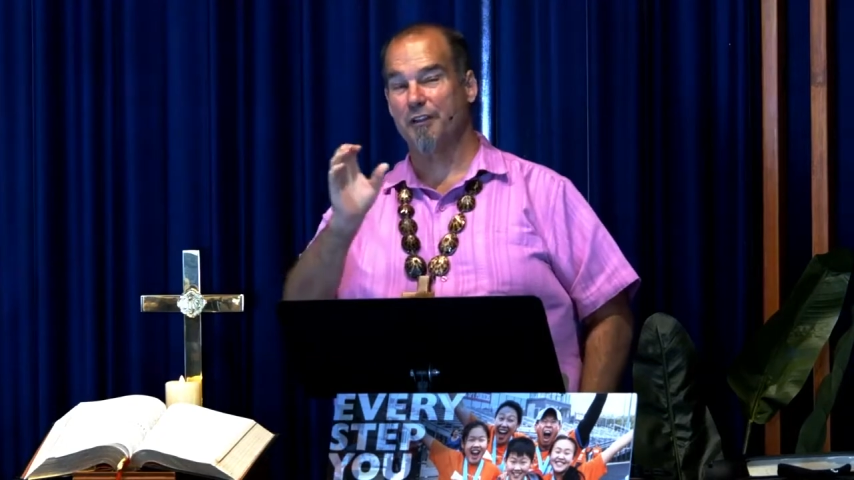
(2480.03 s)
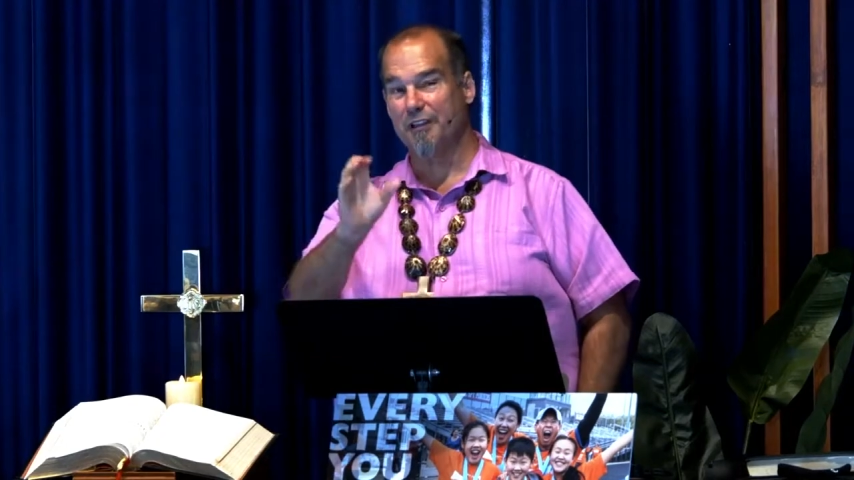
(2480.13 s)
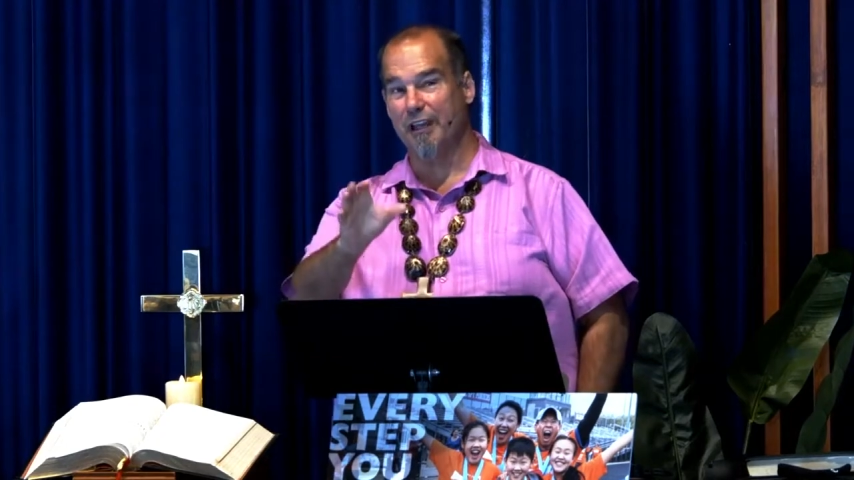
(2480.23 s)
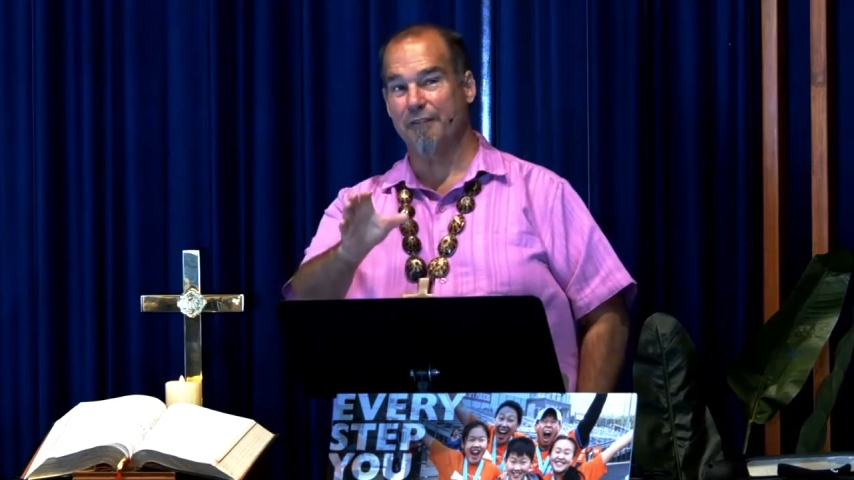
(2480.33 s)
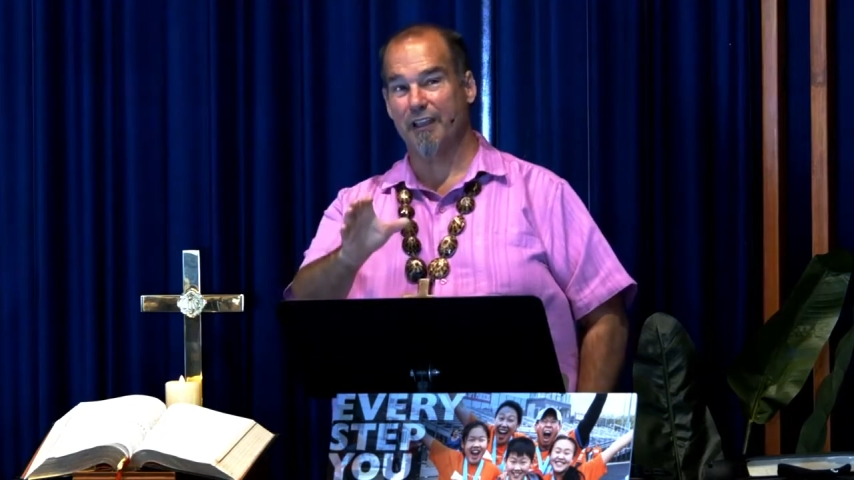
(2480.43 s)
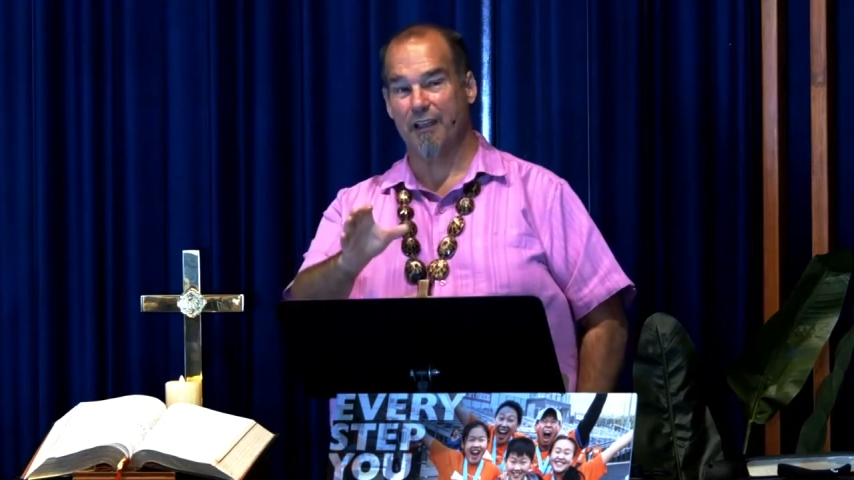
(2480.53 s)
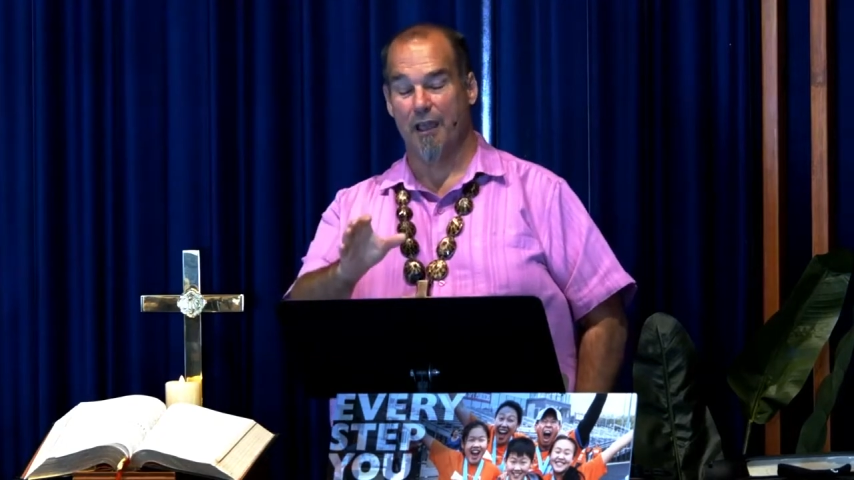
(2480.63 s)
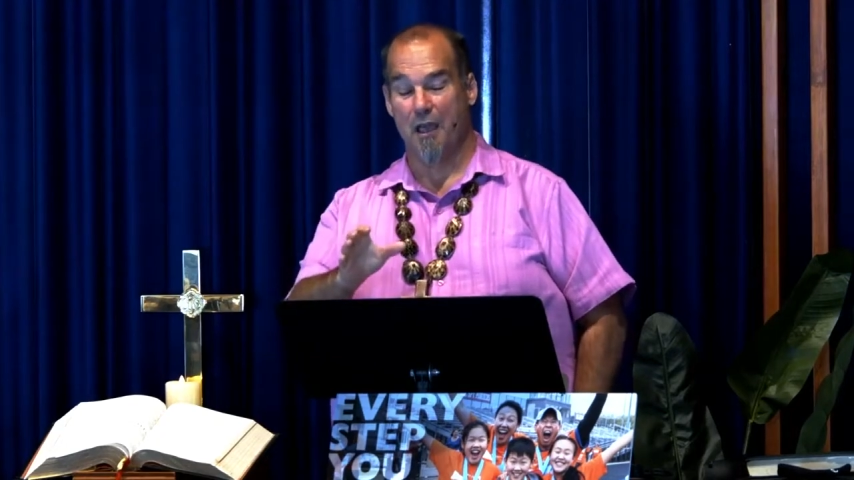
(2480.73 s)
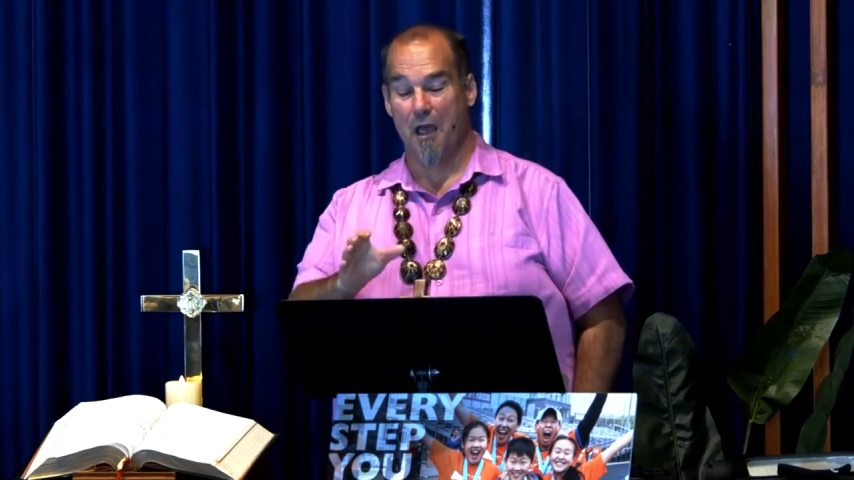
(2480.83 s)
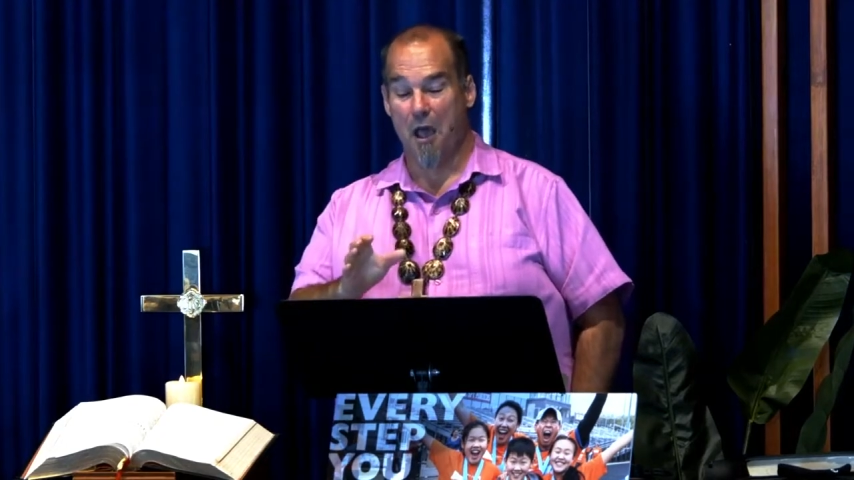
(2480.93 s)
living
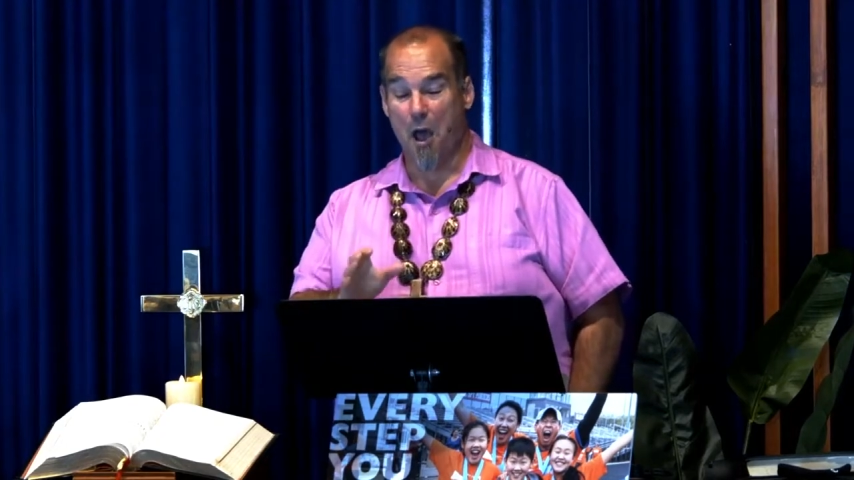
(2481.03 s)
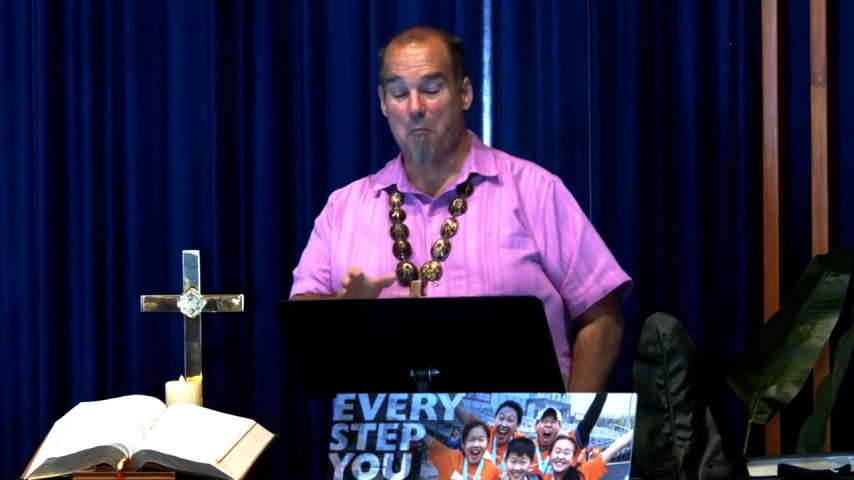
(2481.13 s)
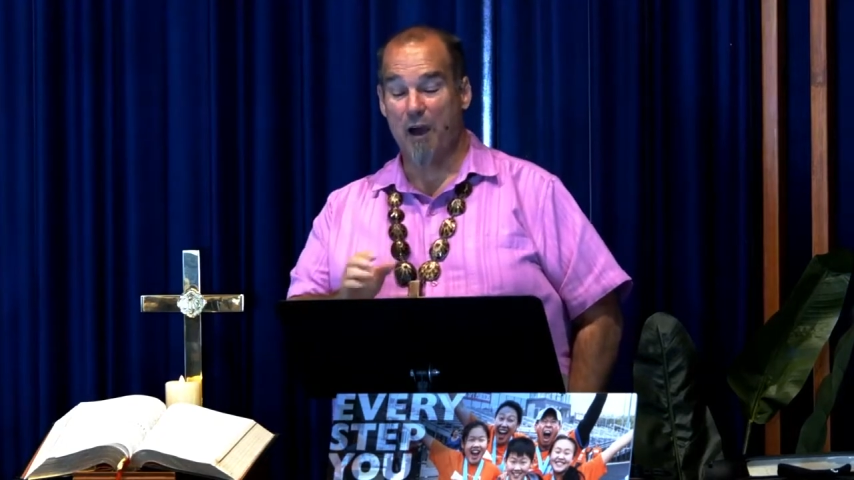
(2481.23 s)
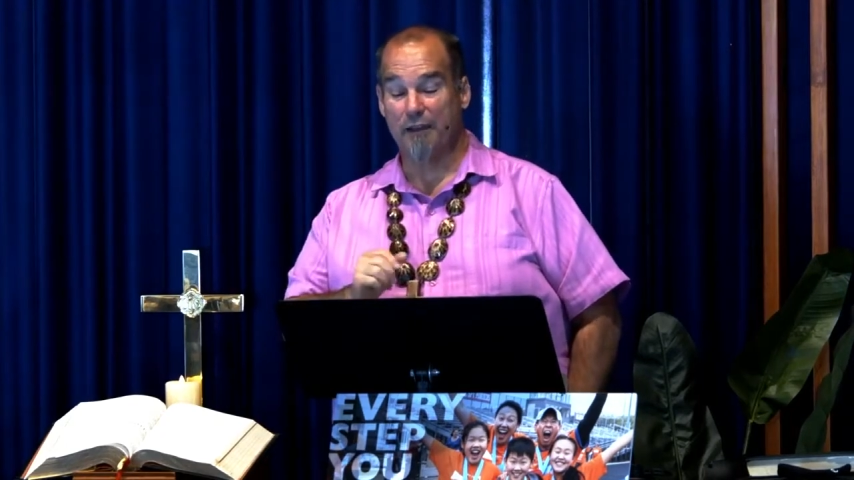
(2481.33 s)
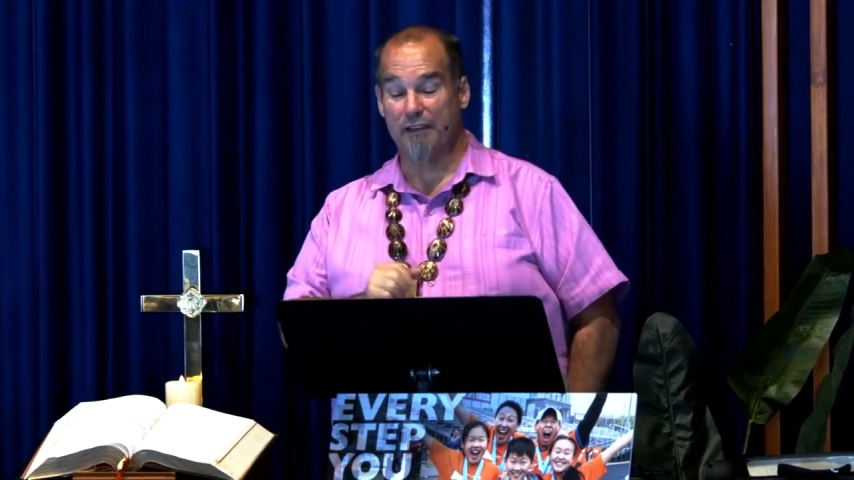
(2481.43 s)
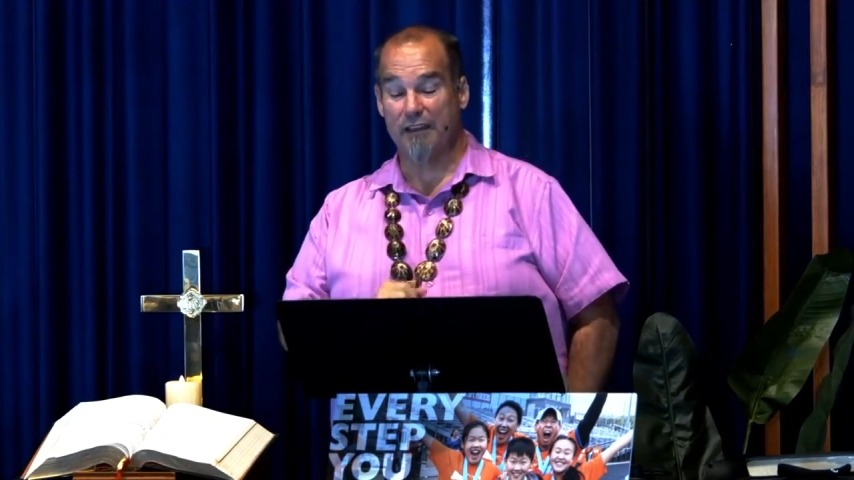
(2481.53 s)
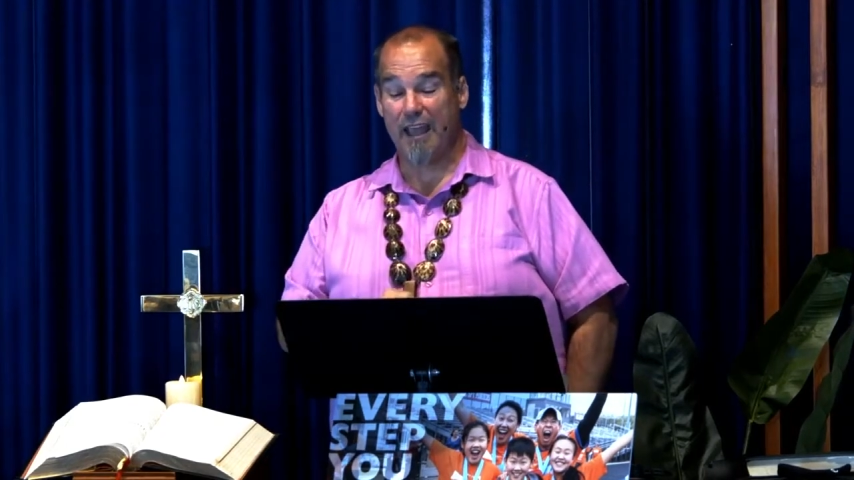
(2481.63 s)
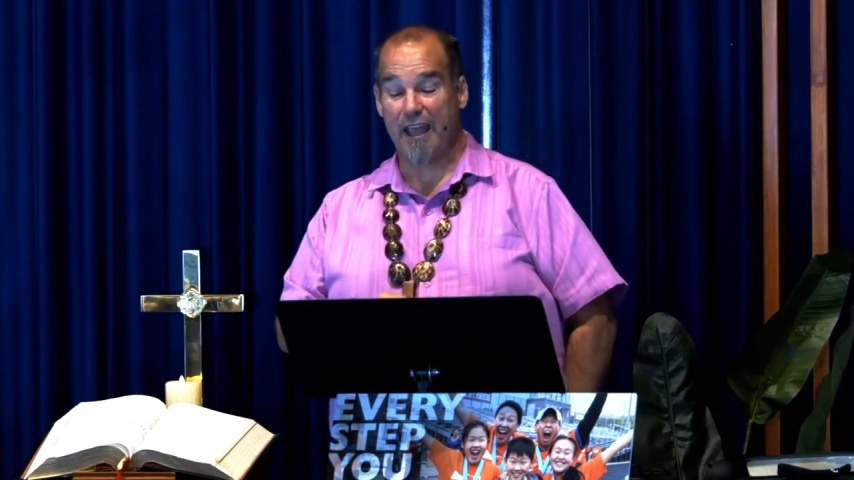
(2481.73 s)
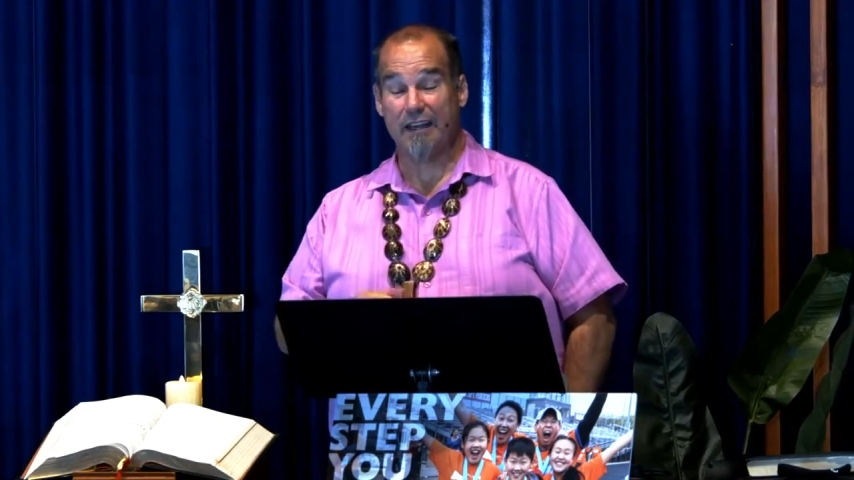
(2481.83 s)
among the dead.